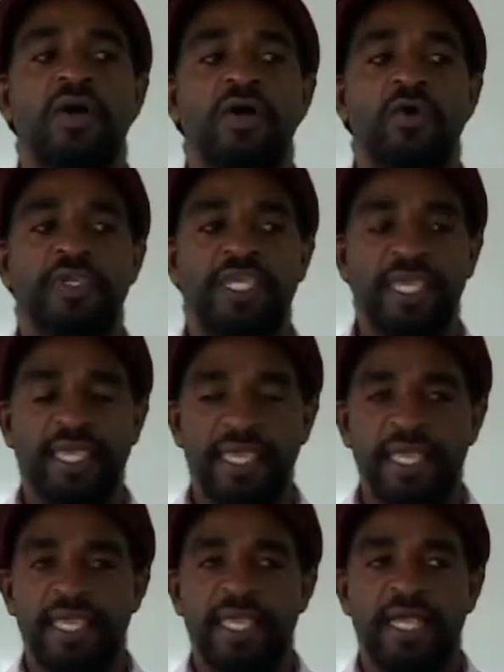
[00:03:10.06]

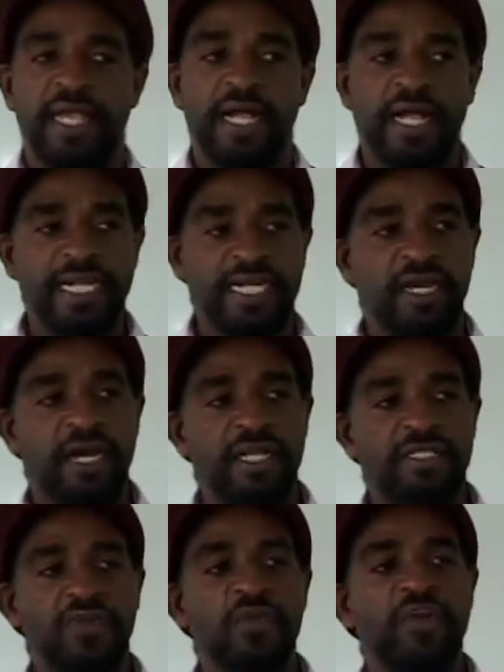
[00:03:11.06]
Okay, and in
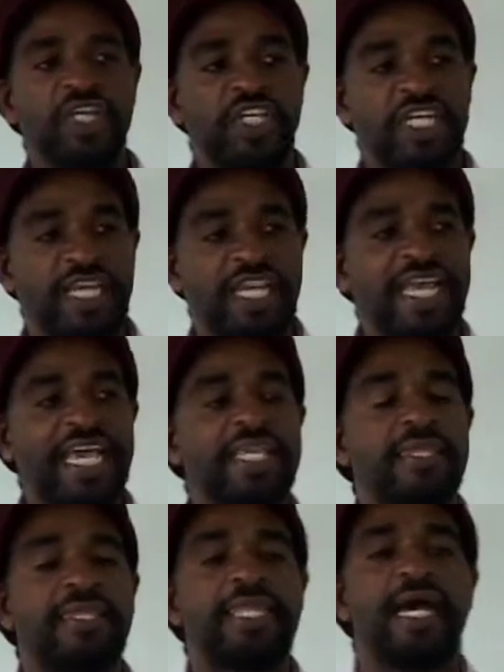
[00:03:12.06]
order to
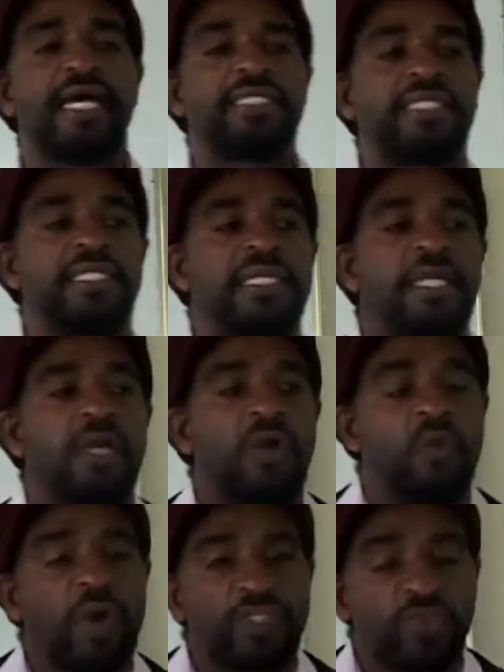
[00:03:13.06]
rationalize that,
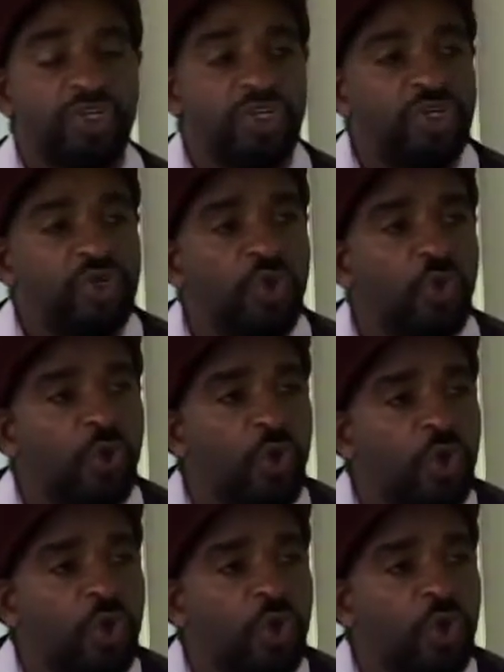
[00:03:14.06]
what would you do?